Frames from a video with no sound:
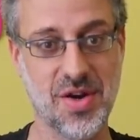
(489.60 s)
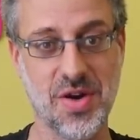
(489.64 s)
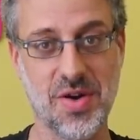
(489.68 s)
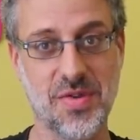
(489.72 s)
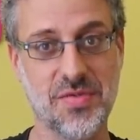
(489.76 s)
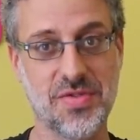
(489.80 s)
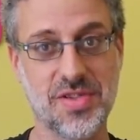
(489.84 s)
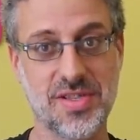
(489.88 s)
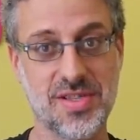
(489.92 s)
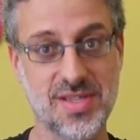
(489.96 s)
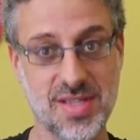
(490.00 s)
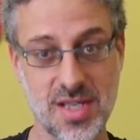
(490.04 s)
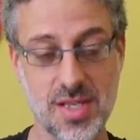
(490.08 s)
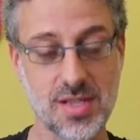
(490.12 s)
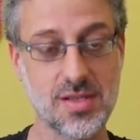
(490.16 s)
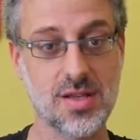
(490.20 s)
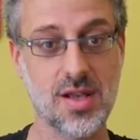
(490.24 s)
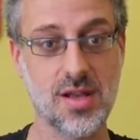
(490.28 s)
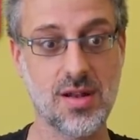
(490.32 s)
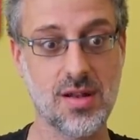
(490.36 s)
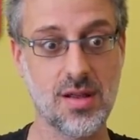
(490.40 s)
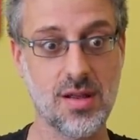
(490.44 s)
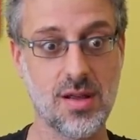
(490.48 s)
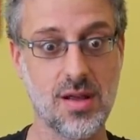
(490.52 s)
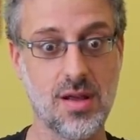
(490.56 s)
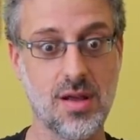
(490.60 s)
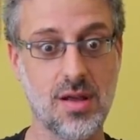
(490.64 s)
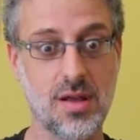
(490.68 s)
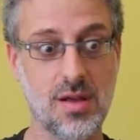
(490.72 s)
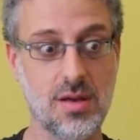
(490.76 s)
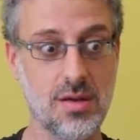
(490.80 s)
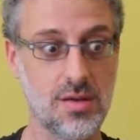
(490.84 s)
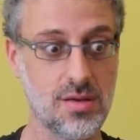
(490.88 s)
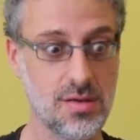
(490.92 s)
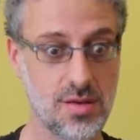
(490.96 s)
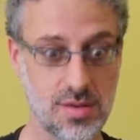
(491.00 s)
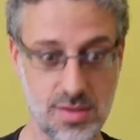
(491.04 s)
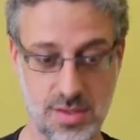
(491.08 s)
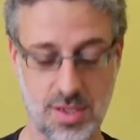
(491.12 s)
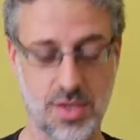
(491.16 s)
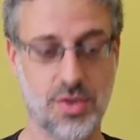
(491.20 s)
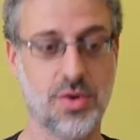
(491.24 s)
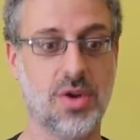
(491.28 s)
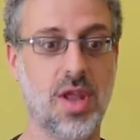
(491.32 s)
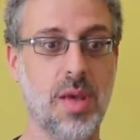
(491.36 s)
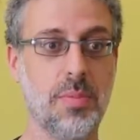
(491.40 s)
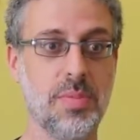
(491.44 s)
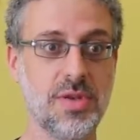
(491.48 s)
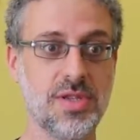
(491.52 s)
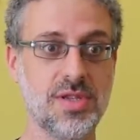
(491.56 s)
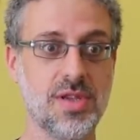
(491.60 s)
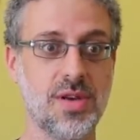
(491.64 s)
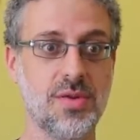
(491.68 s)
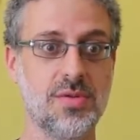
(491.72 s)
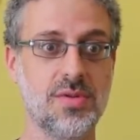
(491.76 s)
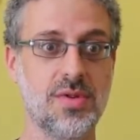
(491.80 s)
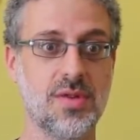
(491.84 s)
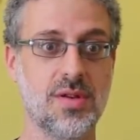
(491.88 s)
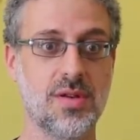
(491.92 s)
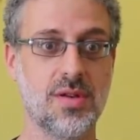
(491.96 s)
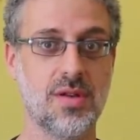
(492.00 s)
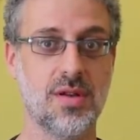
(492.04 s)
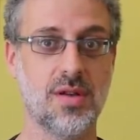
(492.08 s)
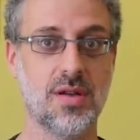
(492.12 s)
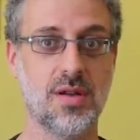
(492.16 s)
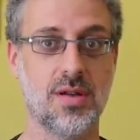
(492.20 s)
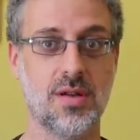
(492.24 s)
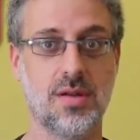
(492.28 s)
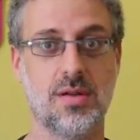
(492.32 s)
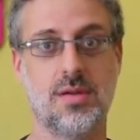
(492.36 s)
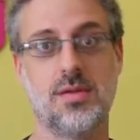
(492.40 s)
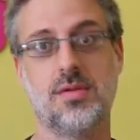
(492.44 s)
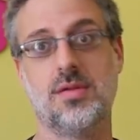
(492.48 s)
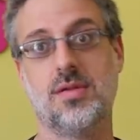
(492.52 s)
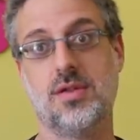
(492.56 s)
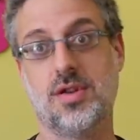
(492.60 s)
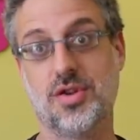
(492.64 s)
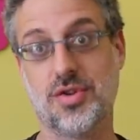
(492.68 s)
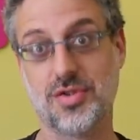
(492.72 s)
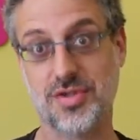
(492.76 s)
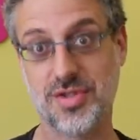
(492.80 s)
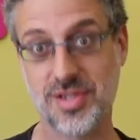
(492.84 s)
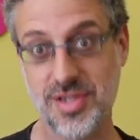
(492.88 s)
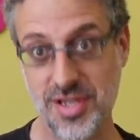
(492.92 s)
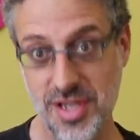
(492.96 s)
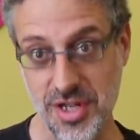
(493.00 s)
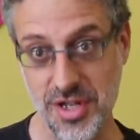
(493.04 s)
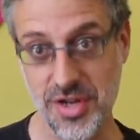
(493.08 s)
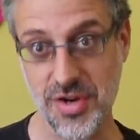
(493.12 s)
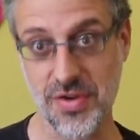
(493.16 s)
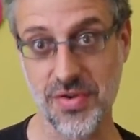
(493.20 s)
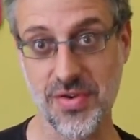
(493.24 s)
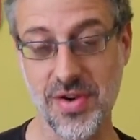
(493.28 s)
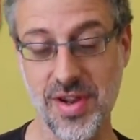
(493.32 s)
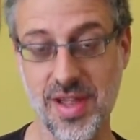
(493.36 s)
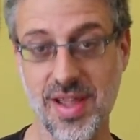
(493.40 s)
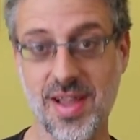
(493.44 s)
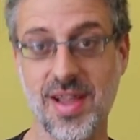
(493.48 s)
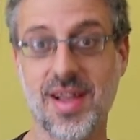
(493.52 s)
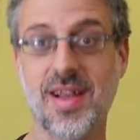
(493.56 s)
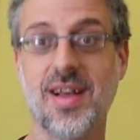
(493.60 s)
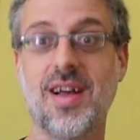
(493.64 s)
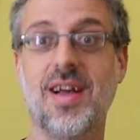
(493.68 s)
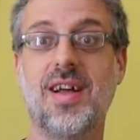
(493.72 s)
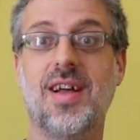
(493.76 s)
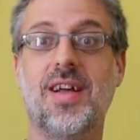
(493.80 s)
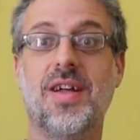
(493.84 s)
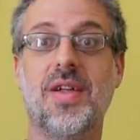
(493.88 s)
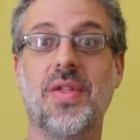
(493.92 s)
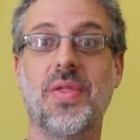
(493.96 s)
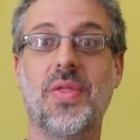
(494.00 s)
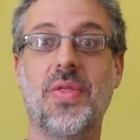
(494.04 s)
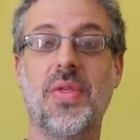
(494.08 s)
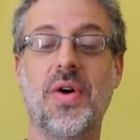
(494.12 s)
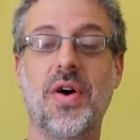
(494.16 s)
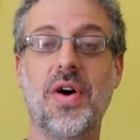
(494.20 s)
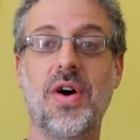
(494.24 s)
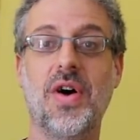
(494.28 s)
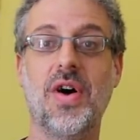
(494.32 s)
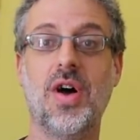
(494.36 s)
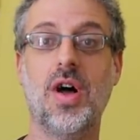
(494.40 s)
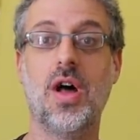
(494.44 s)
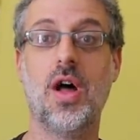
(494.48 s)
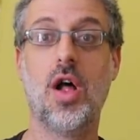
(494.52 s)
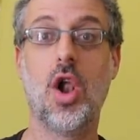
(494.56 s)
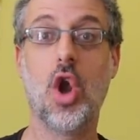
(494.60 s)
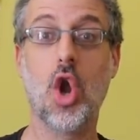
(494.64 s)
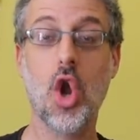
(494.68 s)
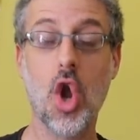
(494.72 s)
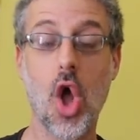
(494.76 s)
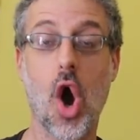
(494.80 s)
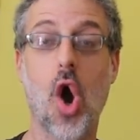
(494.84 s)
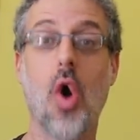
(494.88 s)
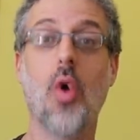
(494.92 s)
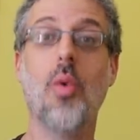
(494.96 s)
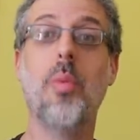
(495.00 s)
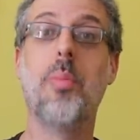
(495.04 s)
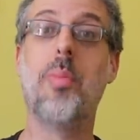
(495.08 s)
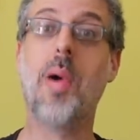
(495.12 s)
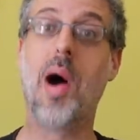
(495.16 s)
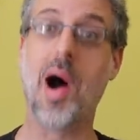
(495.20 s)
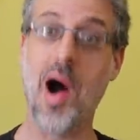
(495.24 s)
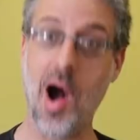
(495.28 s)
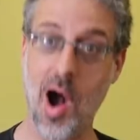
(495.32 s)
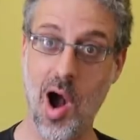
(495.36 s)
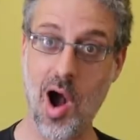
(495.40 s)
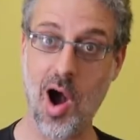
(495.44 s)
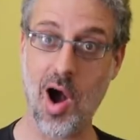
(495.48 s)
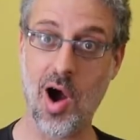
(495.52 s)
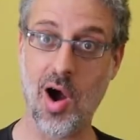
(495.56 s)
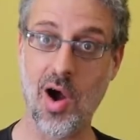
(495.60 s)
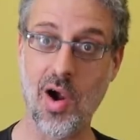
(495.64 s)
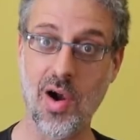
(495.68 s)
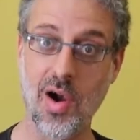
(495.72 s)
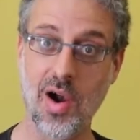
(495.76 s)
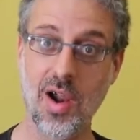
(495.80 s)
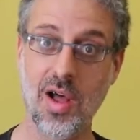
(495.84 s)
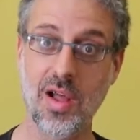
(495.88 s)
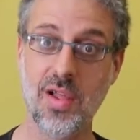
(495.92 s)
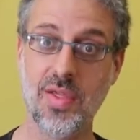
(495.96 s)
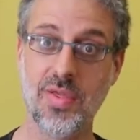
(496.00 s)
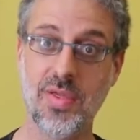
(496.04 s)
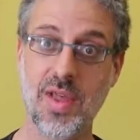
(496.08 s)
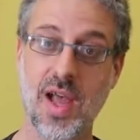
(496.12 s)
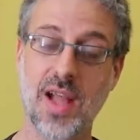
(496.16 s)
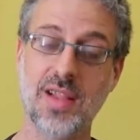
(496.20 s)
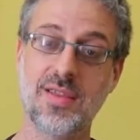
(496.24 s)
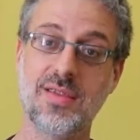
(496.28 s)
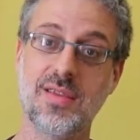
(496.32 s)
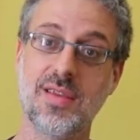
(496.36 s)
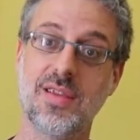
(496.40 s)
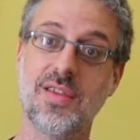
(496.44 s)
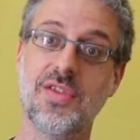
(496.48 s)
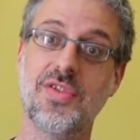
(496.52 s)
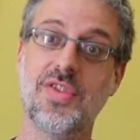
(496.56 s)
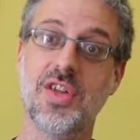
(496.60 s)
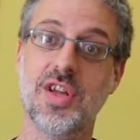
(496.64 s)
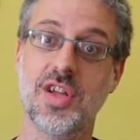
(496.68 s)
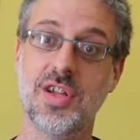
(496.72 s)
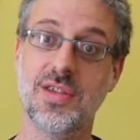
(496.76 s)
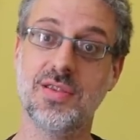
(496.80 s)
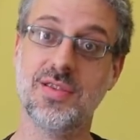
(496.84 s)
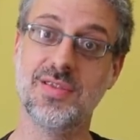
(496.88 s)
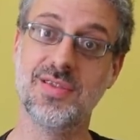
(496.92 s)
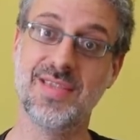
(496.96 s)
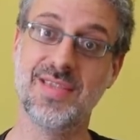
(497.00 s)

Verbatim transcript: of the season, it's a good episode. Considering the low bar that the